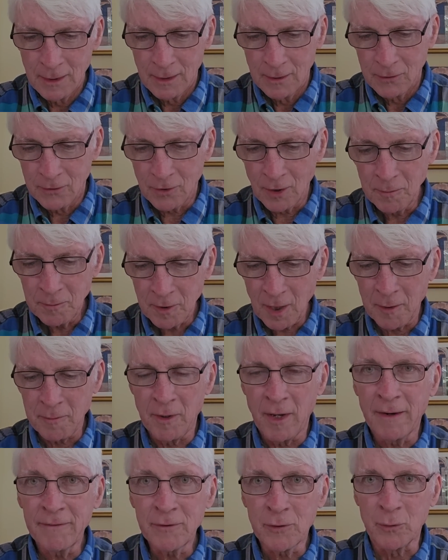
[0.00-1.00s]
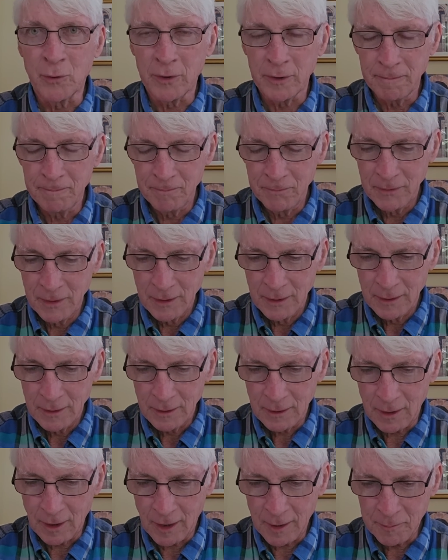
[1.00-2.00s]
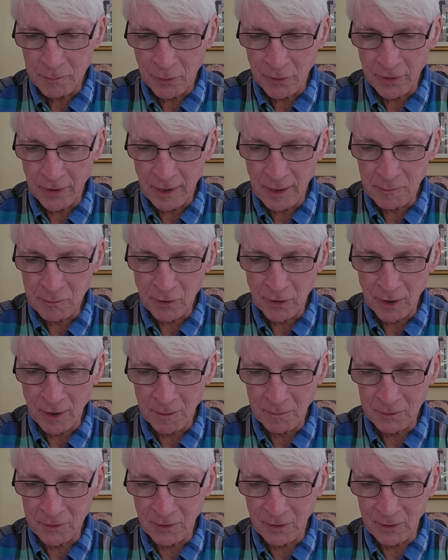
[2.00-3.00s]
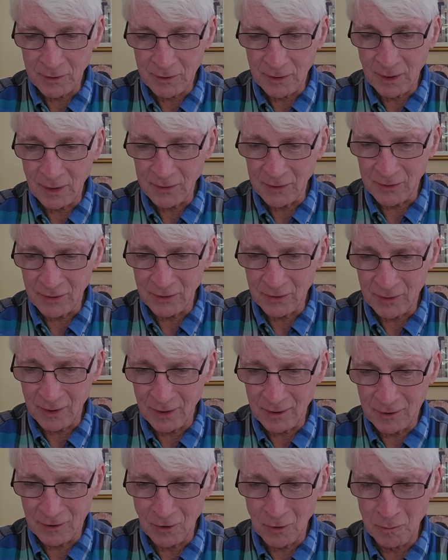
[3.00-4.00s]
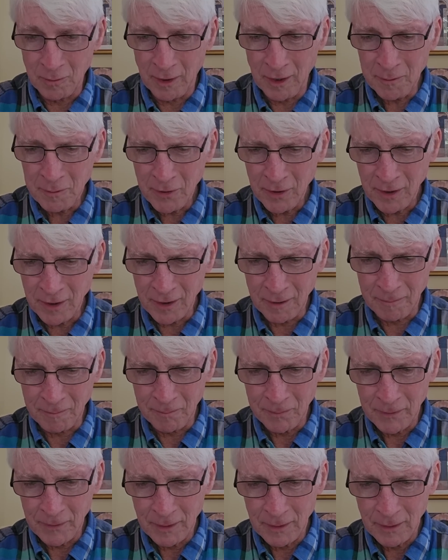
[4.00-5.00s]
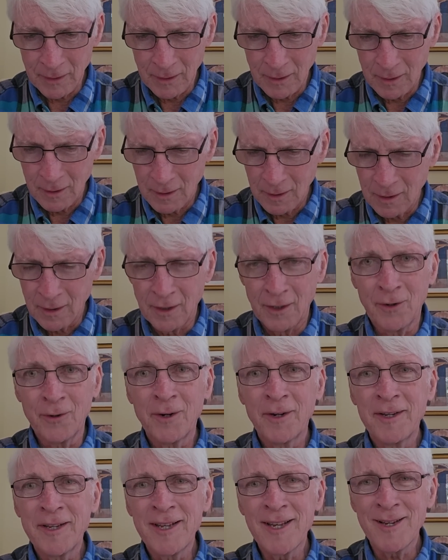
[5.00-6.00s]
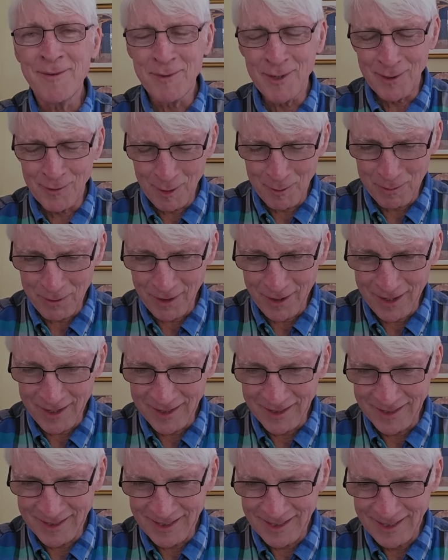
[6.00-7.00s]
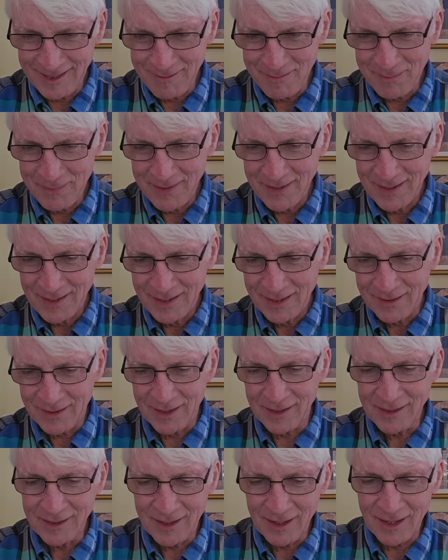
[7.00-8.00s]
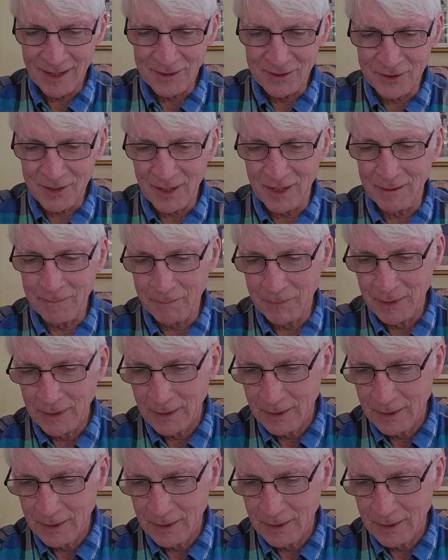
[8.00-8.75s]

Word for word: Sometime afterward, God put Abraham to the test and said to him, "Abraham, here I am," he replied. Then God said,